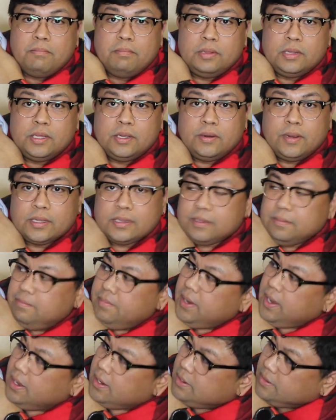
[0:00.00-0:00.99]
blue at the
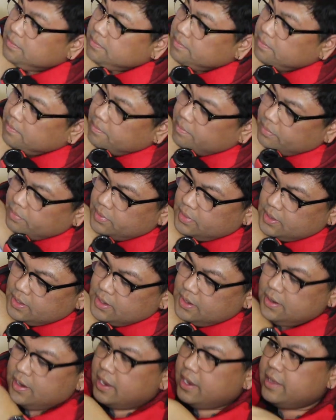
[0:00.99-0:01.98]
bottom.
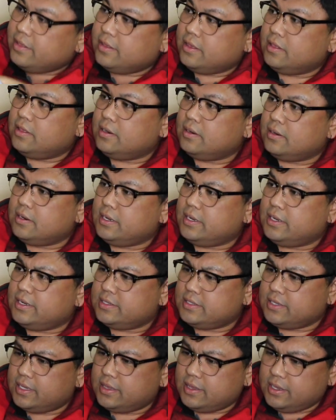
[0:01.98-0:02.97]
And then there
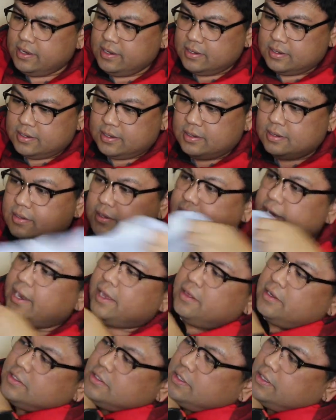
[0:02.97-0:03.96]
is, I think,
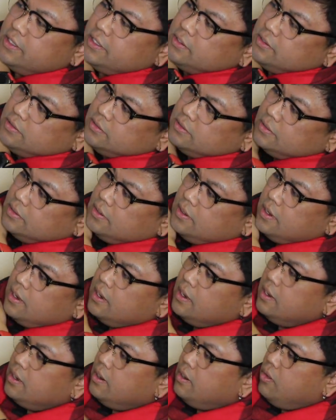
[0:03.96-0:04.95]
there's a little
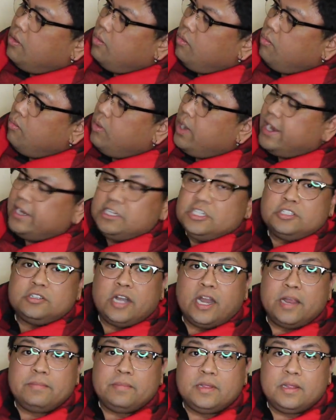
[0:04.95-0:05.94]
white
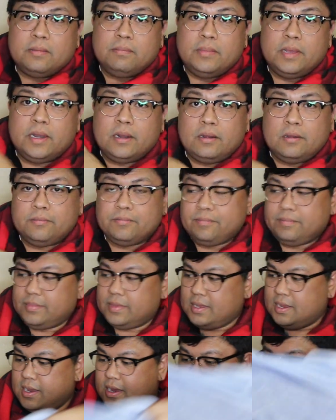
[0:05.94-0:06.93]
stripe in the middle.
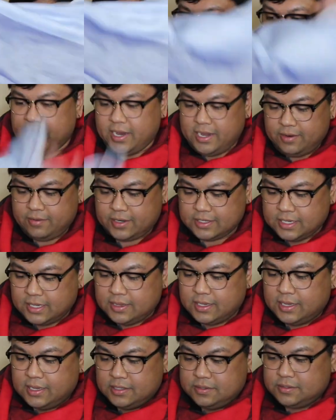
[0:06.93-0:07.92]
But anyways, I
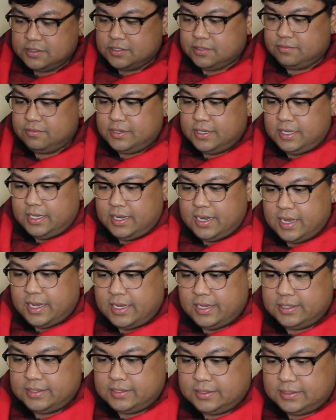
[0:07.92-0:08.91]
thought this was a really
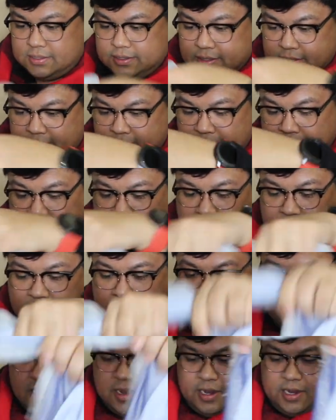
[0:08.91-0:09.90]
nice,
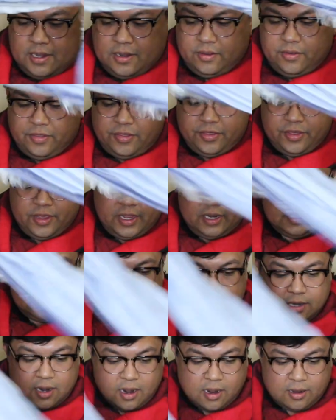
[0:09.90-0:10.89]
you know, thin
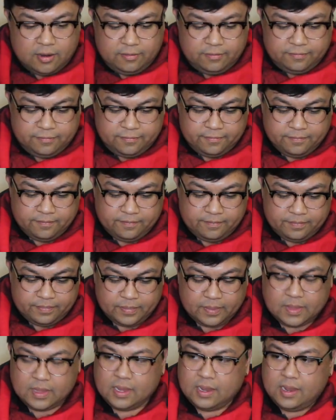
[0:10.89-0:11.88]
scarf
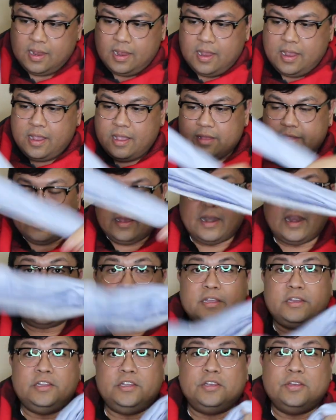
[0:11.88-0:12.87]
that I
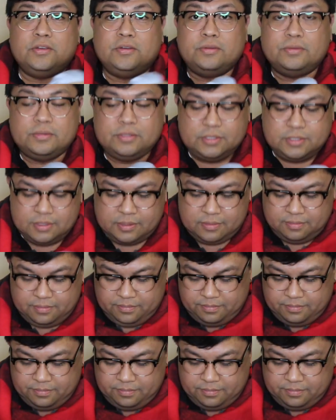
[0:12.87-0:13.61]
could use